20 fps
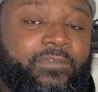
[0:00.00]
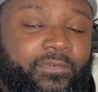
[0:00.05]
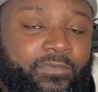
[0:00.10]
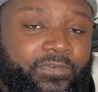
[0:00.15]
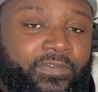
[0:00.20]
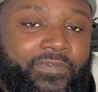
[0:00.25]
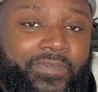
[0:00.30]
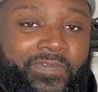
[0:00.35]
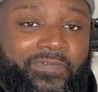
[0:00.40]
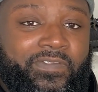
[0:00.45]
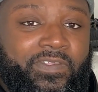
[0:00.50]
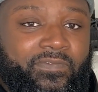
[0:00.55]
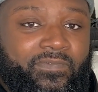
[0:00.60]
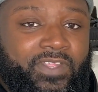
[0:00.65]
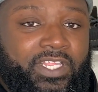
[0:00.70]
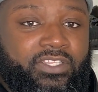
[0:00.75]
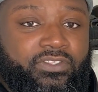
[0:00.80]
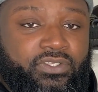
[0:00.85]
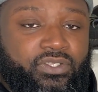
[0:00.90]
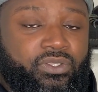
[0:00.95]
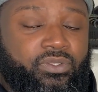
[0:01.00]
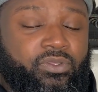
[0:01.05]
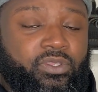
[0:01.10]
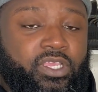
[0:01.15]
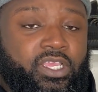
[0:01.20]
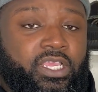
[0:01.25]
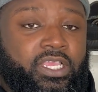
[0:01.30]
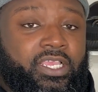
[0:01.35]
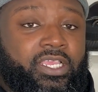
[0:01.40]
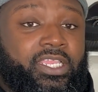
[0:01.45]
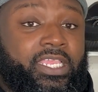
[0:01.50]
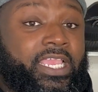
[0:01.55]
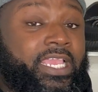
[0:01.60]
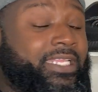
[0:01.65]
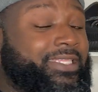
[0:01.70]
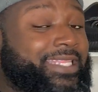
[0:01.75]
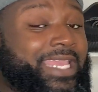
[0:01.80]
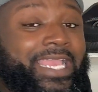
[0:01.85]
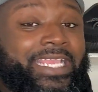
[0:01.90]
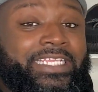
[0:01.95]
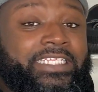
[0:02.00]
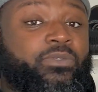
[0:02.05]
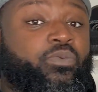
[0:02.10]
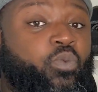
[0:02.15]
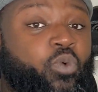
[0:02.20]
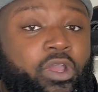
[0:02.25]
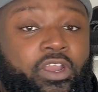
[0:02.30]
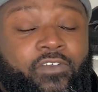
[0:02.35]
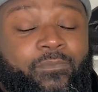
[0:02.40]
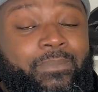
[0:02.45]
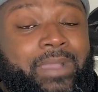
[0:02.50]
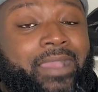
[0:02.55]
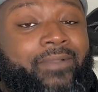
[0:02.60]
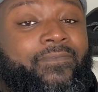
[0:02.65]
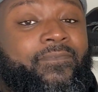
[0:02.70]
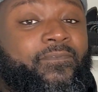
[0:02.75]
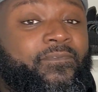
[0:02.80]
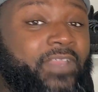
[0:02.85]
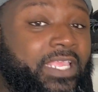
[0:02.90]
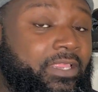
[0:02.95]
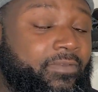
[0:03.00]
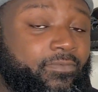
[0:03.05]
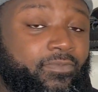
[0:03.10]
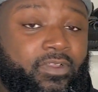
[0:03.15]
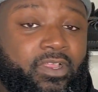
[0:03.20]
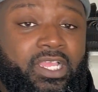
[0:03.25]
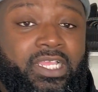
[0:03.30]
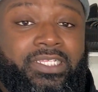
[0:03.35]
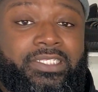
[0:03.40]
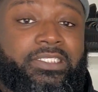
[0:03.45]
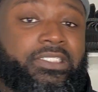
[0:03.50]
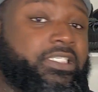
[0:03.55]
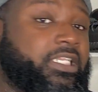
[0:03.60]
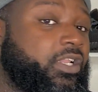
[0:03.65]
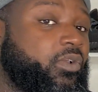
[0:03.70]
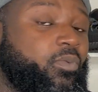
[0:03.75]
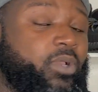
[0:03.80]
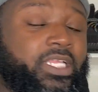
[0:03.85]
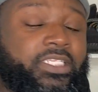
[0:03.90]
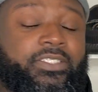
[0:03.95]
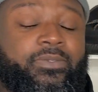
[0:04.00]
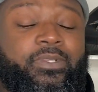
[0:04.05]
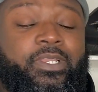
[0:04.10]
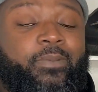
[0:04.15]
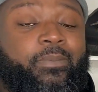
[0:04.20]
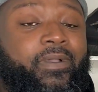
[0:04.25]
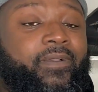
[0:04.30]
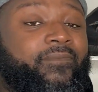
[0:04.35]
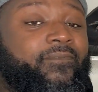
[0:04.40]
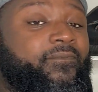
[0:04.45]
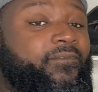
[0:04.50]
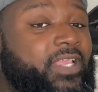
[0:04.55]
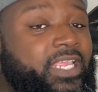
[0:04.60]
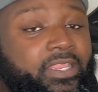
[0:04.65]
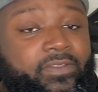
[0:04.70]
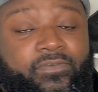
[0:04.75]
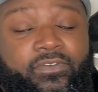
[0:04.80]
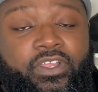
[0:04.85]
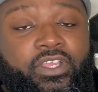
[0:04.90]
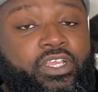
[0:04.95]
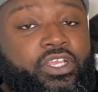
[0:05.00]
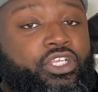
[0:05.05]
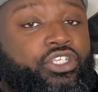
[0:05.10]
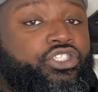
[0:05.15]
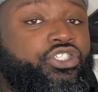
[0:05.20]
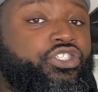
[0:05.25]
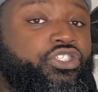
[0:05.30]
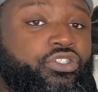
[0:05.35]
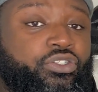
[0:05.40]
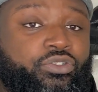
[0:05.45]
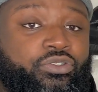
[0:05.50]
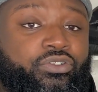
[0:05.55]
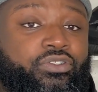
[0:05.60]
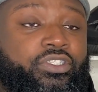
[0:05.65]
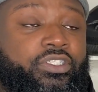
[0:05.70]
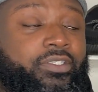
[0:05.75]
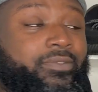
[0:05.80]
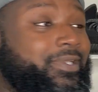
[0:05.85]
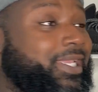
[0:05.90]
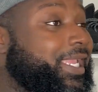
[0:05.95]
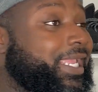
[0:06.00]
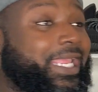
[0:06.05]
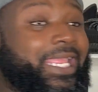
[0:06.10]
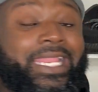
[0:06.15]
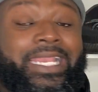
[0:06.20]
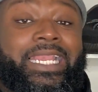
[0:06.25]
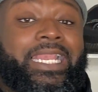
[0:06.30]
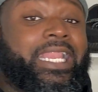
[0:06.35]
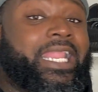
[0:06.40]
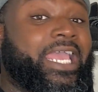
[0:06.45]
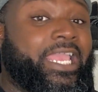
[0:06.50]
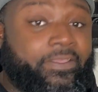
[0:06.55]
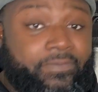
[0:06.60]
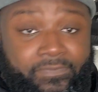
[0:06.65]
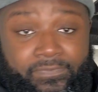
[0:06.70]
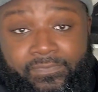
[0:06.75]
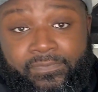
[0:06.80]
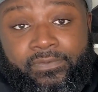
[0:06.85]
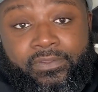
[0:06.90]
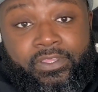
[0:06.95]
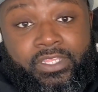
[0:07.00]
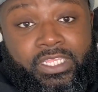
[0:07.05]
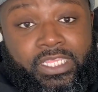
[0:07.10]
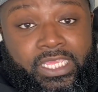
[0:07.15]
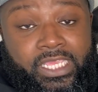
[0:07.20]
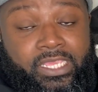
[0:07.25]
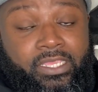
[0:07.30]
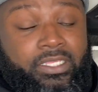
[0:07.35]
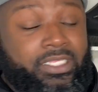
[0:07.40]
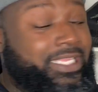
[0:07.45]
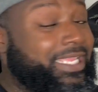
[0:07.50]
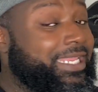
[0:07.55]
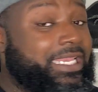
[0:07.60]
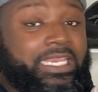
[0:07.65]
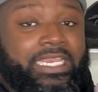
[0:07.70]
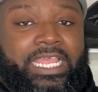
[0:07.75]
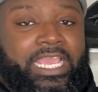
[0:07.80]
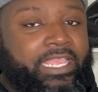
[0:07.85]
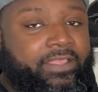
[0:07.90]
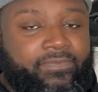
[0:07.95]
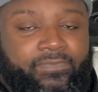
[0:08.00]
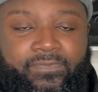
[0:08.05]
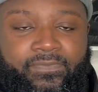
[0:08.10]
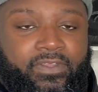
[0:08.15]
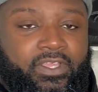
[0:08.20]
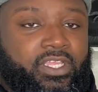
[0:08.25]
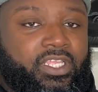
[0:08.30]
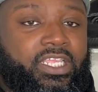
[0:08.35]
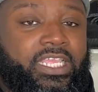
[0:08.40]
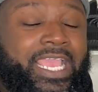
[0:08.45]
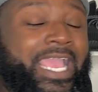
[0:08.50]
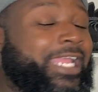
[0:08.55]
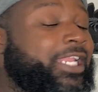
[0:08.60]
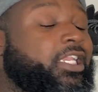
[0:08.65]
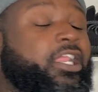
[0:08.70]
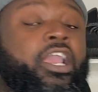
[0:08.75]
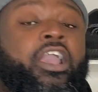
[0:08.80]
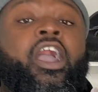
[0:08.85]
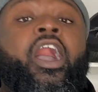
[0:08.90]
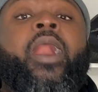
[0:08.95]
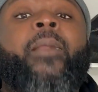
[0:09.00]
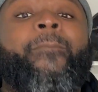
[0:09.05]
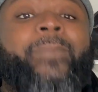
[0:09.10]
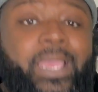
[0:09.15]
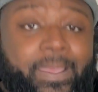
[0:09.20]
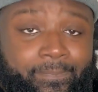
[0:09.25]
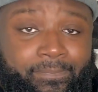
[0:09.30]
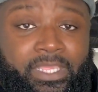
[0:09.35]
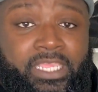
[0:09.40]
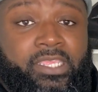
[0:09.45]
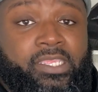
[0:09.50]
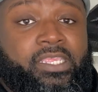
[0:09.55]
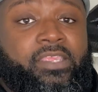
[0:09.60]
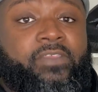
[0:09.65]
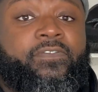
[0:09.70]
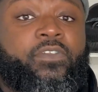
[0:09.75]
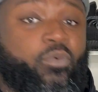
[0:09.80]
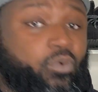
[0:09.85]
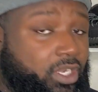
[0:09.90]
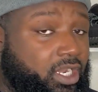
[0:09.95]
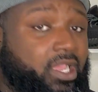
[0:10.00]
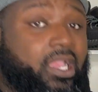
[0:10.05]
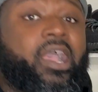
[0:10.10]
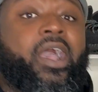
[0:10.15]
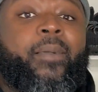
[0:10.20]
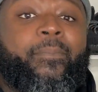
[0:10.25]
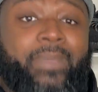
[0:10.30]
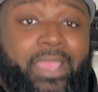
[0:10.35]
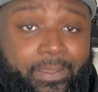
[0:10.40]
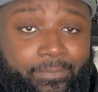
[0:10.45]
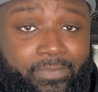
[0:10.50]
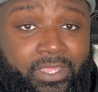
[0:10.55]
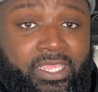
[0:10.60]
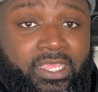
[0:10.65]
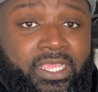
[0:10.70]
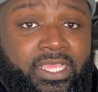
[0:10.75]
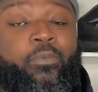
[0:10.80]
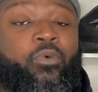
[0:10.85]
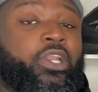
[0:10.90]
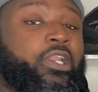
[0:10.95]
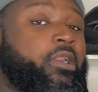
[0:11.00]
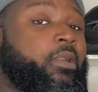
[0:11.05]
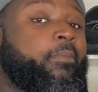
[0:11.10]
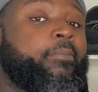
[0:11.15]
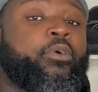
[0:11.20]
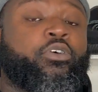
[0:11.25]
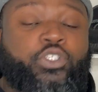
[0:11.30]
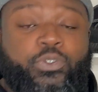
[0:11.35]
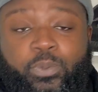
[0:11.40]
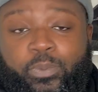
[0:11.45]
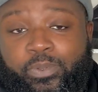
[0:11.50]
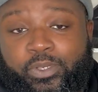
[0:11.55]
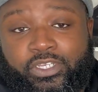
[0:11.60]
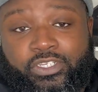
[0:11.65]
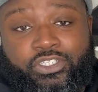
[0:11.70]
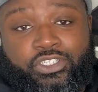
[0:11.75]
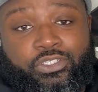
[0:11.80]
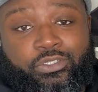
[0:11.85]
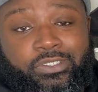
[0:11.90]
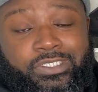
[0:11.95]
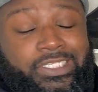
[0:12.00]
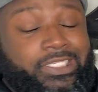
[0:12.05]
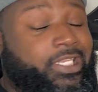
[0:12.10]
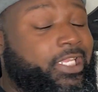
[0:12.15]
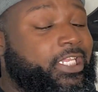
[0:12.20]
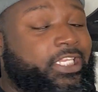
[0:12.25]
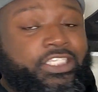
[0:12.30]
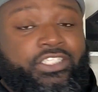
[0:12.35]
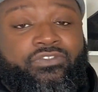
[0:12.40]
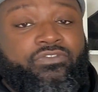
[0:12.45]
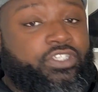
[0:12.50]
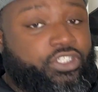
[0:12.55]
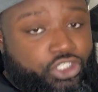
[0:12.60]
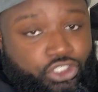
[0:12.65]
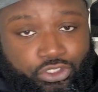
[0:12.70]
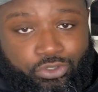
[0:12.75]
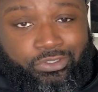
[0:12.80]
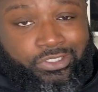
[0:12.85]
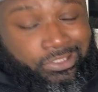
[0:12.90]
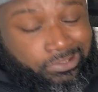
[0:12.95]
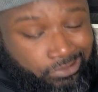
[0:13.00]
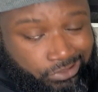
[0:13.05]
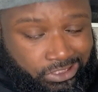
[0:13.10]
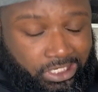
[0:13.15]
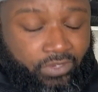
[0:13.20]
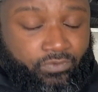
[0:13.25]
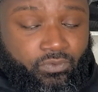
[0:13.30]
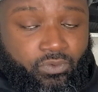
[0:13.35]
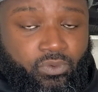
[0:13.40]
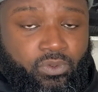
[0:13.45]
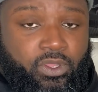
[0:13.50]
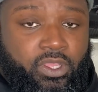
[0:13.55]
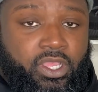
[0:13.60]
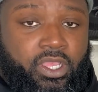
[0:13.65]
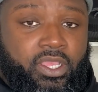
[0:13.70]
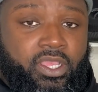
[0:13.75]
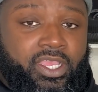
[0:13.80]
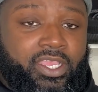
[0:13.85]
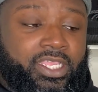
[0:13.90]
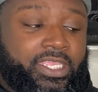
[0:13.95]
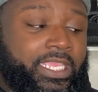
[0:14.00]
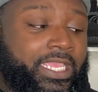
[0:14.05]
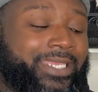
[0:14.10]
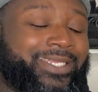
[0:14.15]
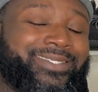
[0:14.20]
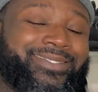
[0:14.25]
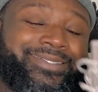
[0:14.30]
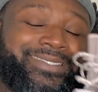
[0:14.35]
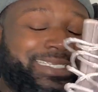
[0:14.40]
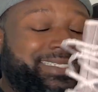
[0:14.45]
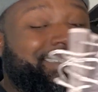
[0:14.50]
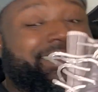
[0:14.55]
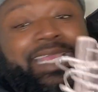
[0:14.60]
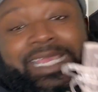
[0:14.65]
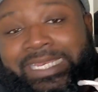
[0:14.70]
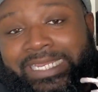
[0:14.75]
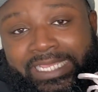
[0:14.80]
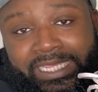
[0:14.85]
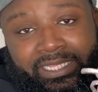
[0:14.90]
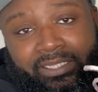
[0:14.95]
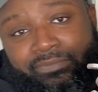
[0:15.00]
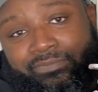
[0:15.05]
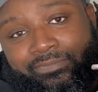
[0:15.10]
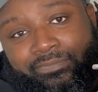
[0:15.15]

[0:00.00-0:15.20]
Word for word: the three fifty V two, yeah, that is one of my favorite silhouettes, one of my favorite shoes in life, yeah, in life. Yeah, and come at me if you want to come at me. One of the most popular shoes in the history of shoes in general. Yeah, this ain't it.